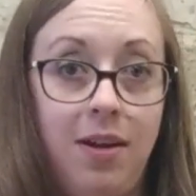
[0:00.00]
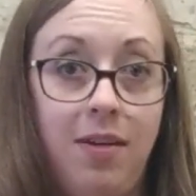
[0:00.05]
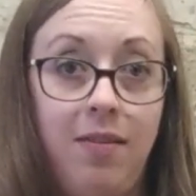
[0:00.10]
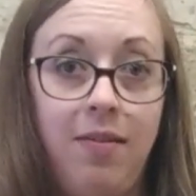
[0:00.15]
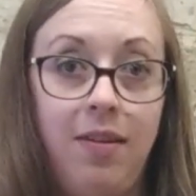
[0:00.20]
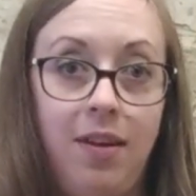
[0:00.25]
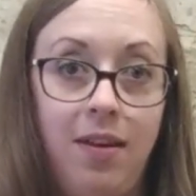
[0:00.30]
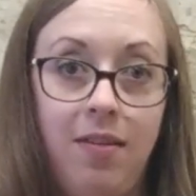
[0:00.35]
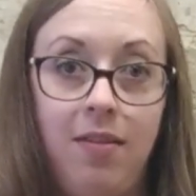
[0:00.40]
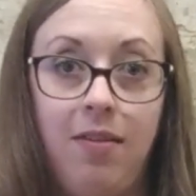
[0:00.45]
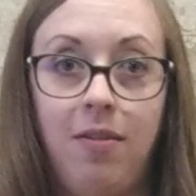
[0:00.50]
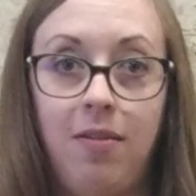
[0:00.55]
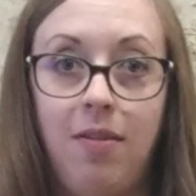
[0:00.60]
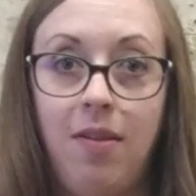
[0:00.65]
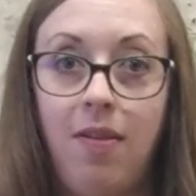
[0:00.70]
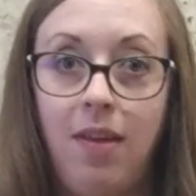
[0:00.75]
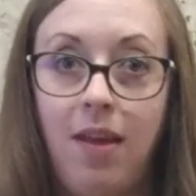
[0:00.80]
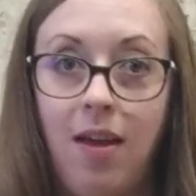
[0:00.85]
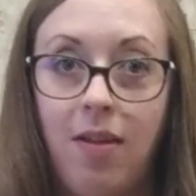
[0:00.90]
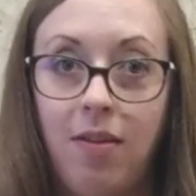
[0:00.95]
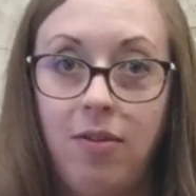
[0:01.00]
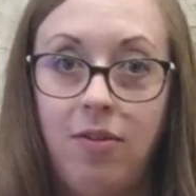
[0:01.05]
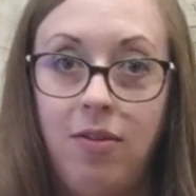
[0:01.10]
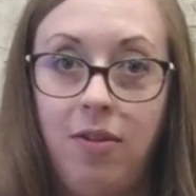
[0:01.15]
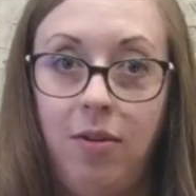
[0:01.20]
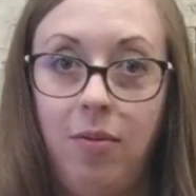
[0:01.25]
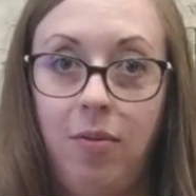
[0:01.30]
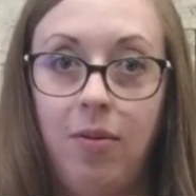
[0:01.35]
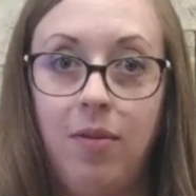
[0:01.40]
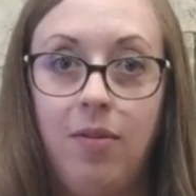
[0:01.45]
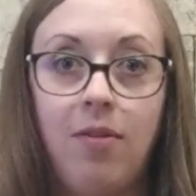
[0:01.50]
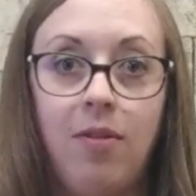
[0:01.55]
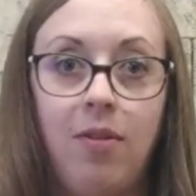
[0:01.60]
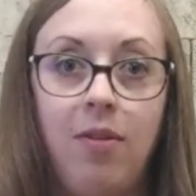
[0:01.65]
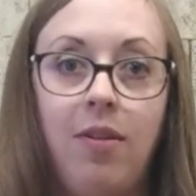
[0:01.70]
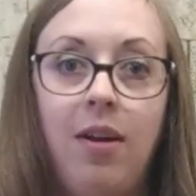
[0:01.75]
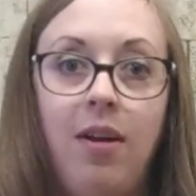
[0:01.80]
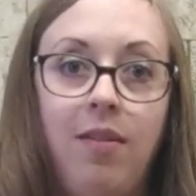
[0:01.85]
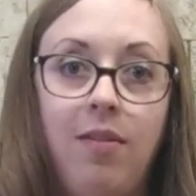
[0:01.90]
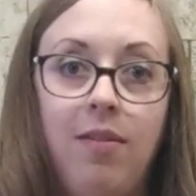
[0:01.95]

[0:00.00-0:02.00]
be even easier than the other two in certain